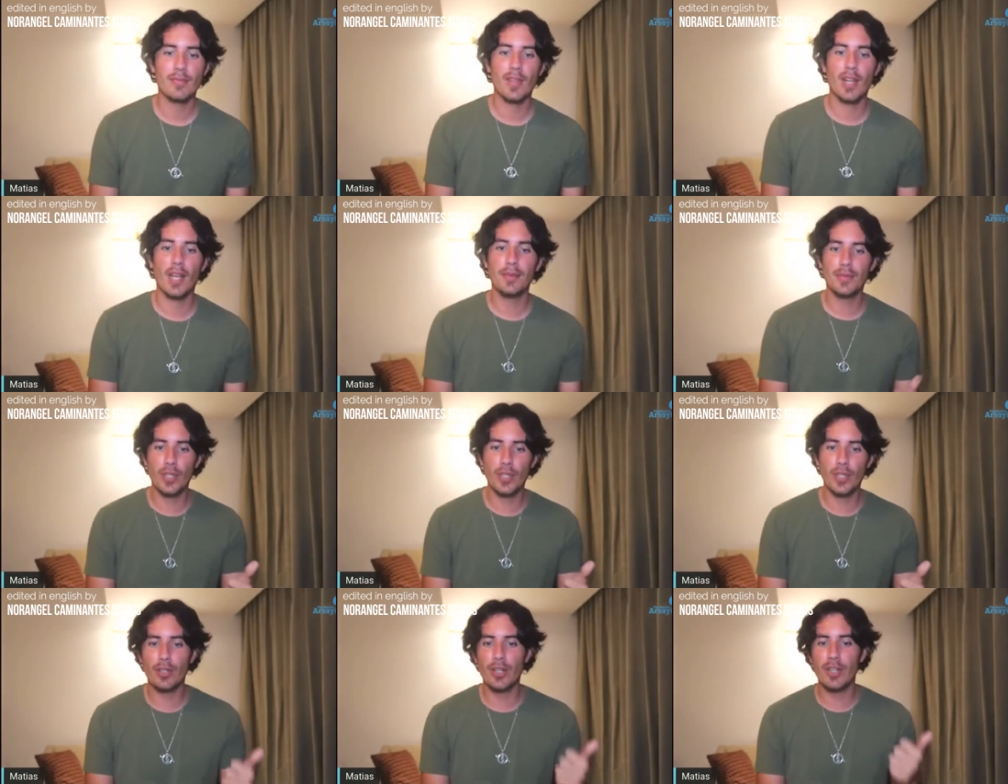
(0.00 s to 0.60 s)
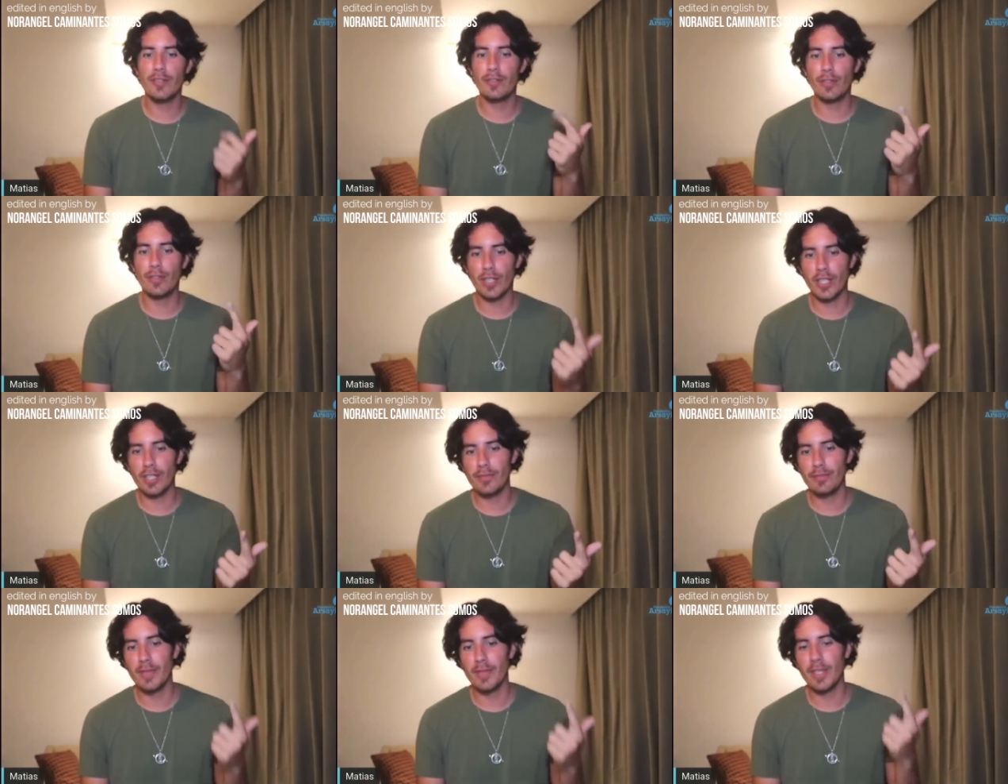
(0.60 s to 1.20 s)
I'm sorry,
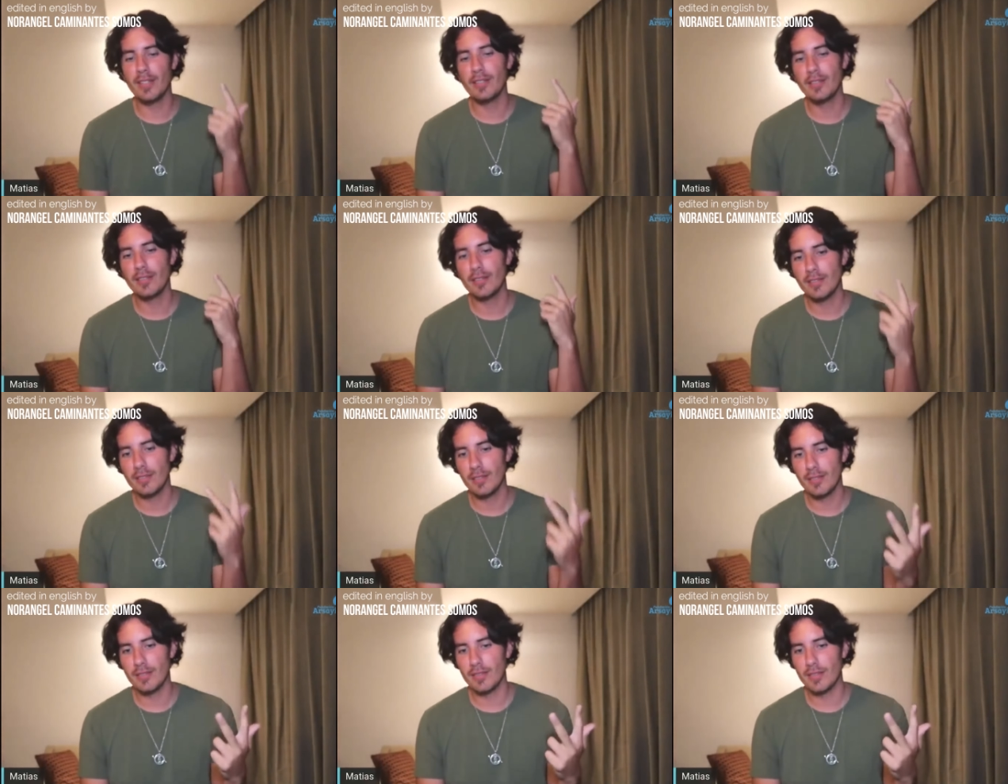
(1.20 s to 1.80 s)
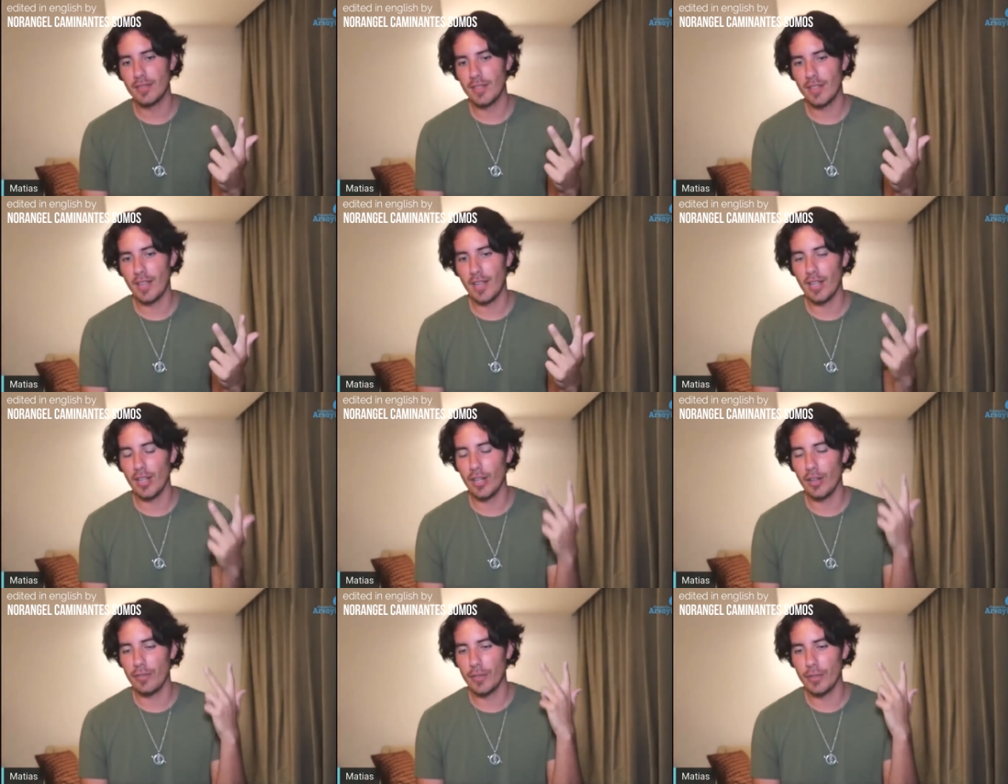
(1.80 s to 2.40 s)
forgive me. I
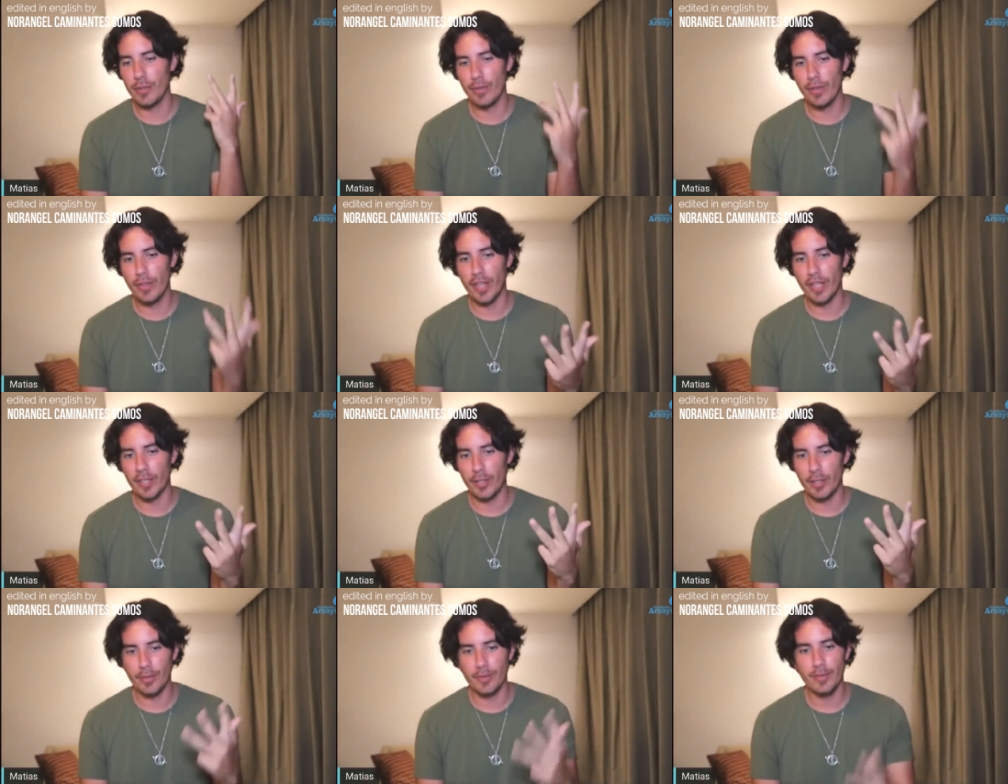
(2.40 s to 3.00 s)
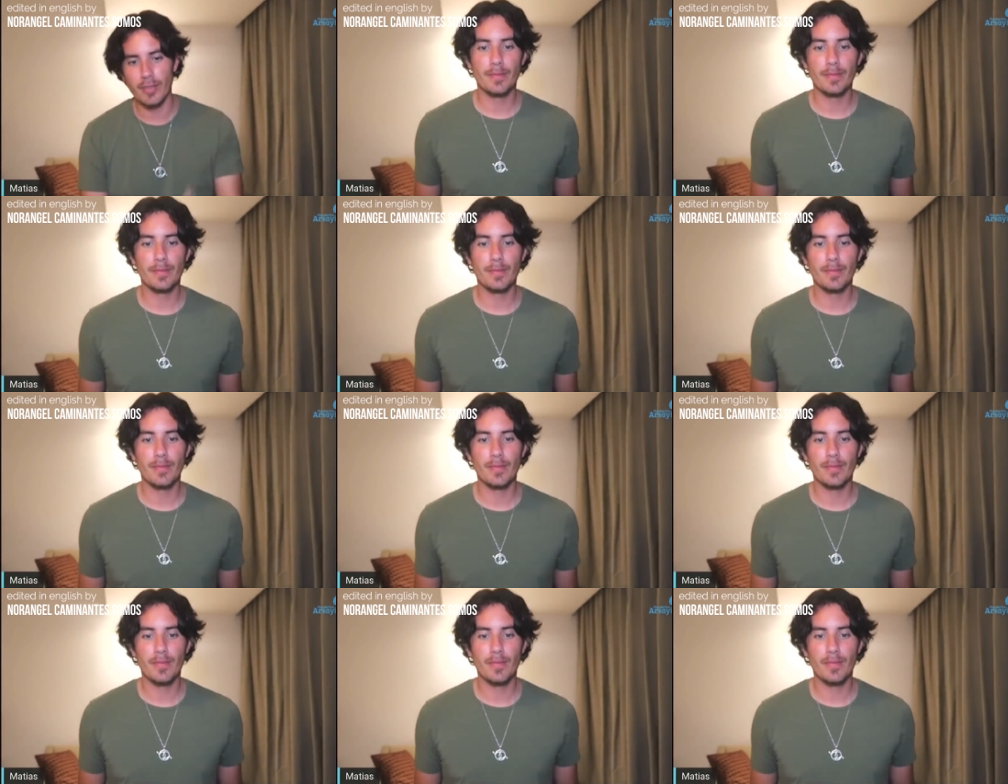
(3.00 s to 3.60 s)
love you. Thank you.
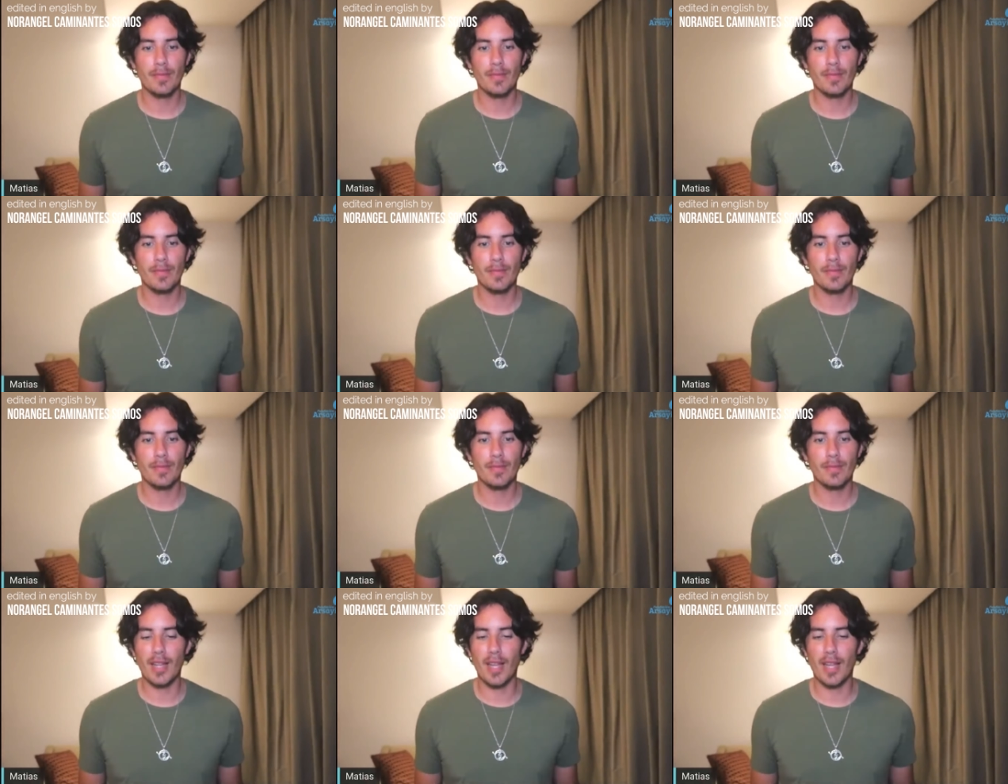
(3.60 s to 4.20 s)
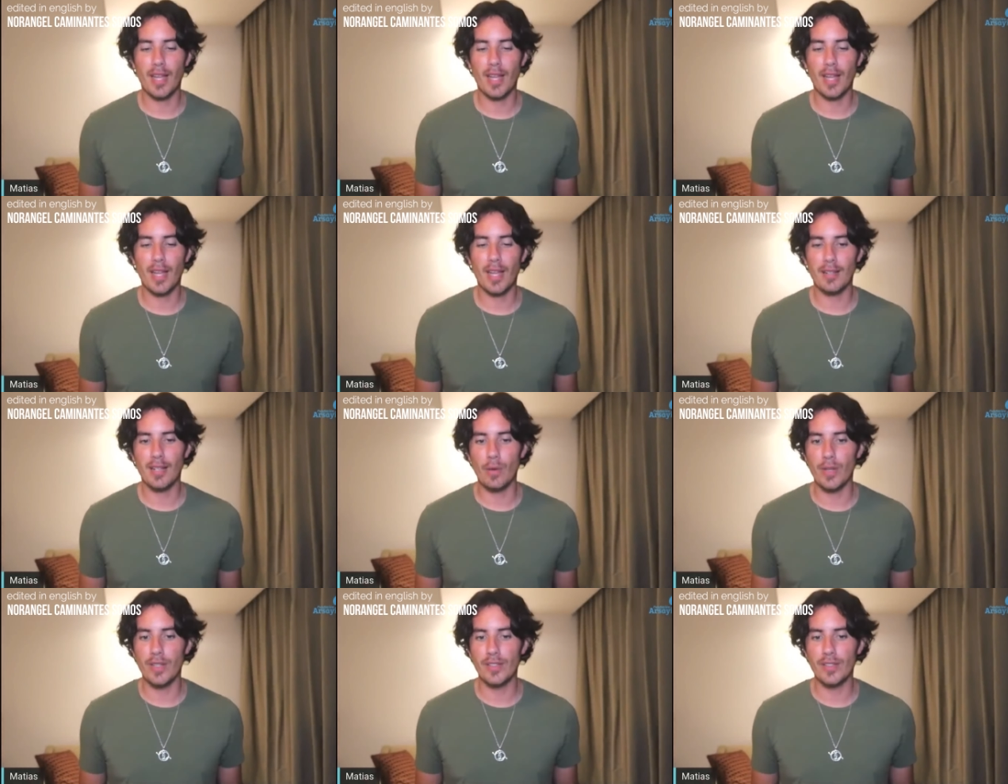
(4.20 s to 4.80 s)
And then we
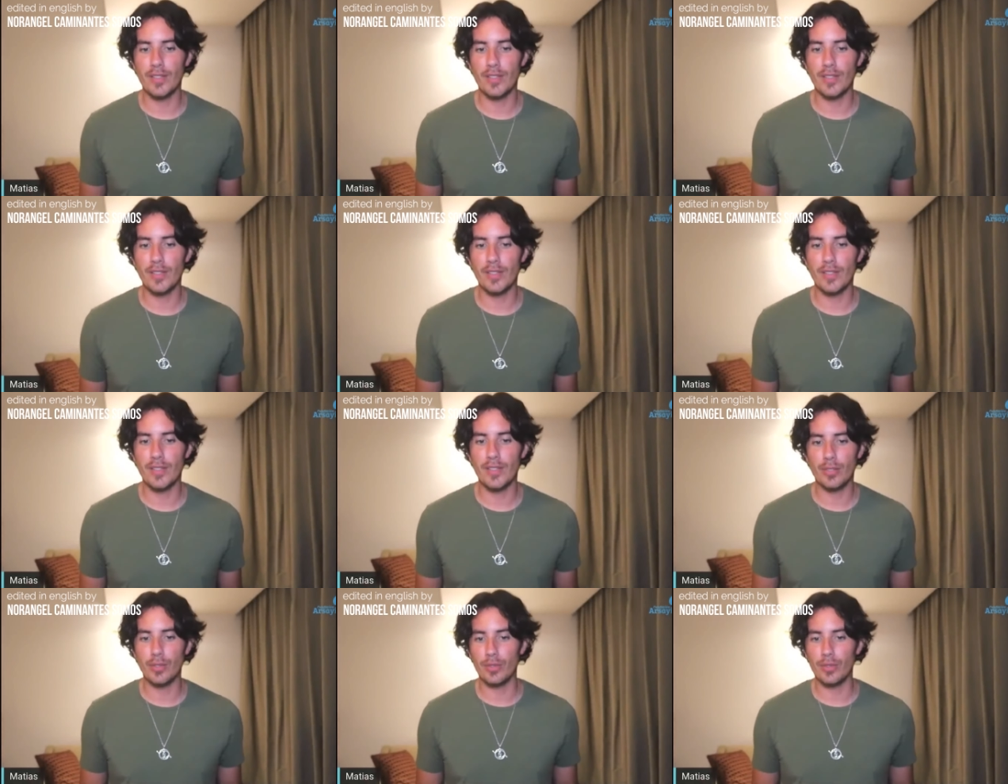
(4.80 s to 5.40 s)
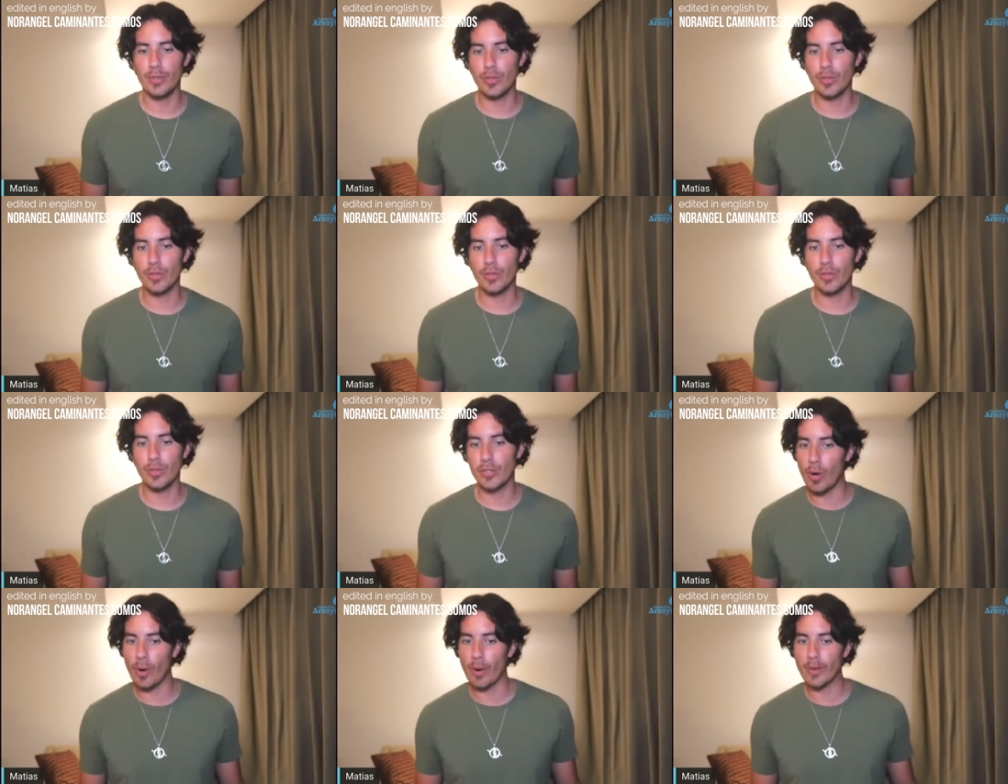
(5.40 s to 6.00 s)
start to
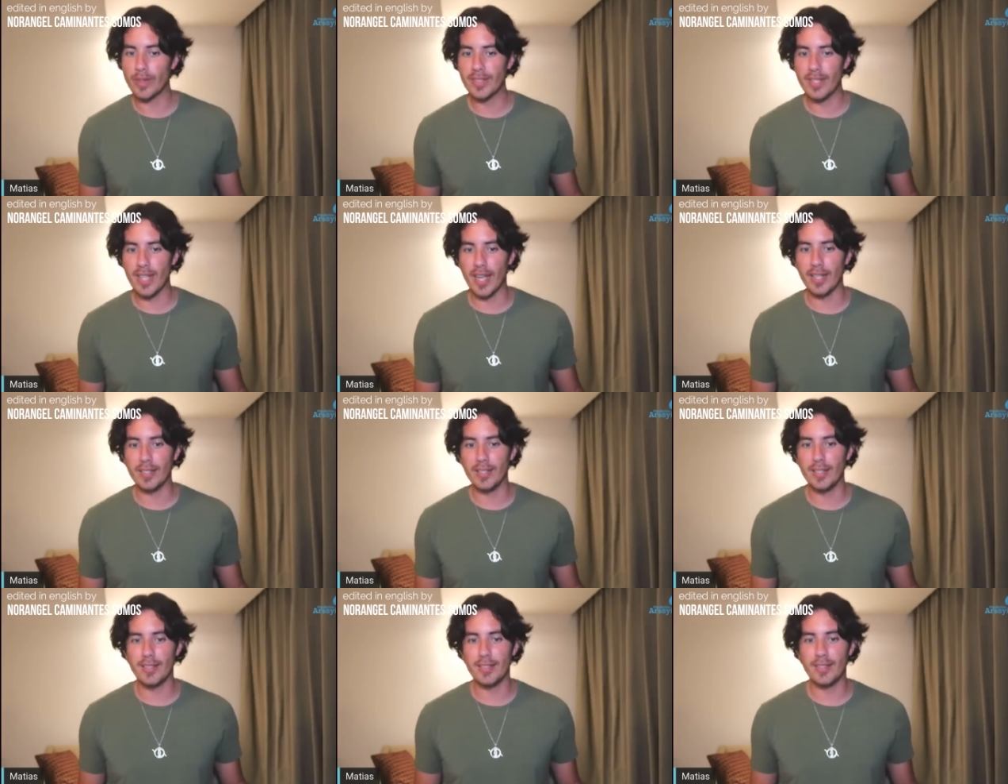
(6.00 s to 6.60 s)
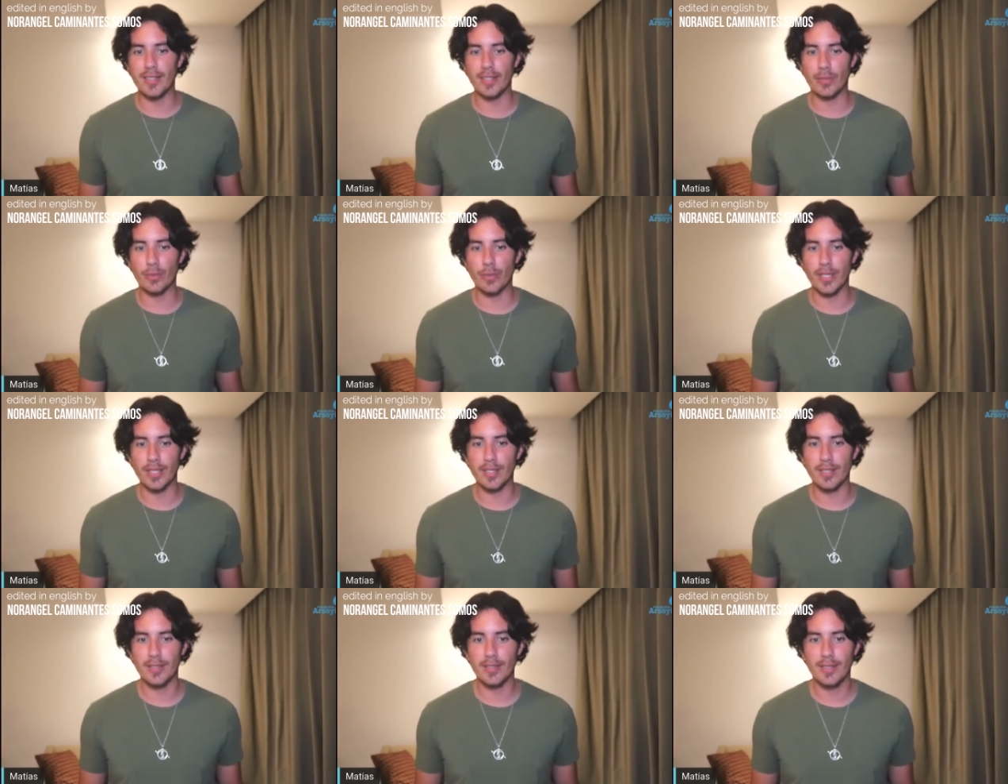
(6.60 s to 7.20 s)
go outside the circuit.